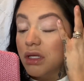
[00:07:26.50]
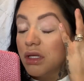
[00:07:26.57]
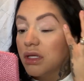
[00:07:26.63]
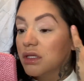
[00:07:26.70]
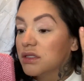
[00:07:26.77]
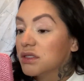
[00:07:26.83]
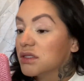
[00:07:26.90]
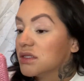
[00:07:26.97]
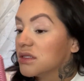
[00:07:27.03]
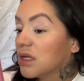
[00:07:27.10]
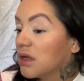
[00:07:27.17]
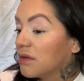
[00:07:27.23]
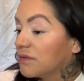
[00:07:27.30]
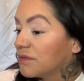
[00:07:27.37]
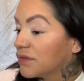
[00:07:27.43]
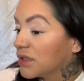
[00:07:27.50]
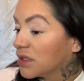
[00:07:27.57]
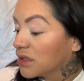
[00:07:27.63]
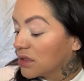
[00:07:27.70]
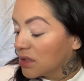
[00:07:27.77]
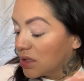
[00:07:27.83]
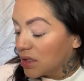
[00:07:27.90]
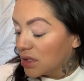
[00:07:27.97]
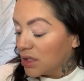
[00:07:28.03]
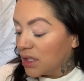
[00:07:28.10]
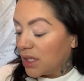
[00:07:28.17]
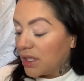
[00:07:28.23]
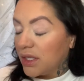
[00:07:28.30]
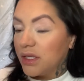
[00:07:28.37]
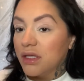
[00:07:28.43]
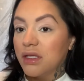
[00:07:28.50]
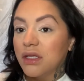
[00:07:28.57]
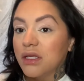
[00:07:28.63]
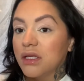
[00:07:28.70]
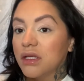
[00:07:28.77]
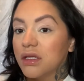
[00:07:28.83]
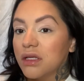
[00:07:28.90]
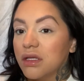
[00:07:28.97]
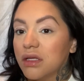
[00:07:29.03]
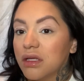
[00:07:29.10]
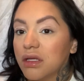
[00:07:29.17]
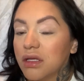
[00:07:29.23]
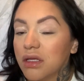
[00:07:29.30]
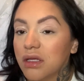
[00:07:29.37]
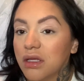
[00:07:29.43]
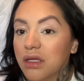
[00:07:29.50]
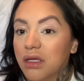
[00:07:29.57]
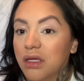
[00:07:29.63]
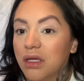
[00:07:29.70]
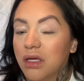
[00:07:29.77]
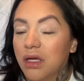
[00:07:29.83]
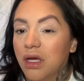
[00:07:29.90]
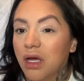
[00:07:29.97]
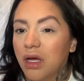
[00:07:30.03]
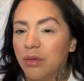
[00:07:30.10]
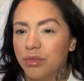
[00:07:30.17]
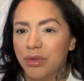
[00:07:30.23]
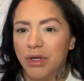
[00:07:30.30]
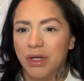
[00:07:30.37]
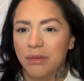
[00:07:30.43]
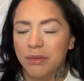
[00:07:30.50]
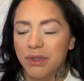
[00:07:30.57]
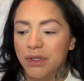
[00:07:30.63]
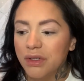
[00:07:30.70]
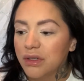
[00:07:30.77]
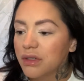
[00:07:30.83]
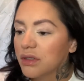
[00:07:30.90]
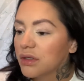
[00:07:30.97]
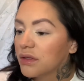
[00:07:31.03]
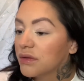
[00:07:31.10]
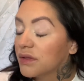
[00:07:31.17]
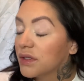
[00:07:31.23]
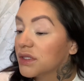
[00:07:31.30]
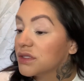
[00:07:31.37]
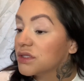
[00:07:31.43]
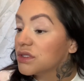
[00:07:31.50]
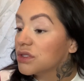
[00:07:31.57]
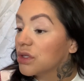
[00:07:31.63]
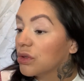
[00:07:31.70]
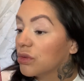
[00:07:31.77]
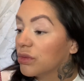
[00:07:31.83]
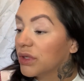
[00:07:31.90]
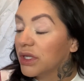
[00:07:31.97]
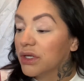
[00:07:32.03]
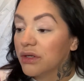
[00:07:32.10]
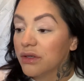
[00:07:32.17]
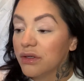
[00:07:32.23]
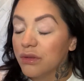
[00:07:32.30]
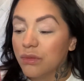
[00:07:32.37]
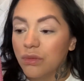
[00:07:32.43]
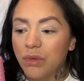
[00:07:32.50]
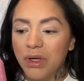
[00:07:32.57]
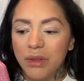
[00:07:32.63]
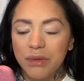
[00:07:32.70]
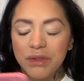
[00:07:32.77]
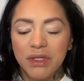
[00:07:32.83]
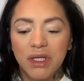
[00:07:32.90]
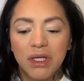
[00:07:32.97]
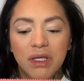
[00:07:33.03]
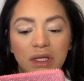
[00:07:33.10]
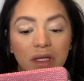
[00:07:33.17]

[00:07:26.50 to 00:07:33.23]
It does not feel like a primer. That's so weird. Why would they?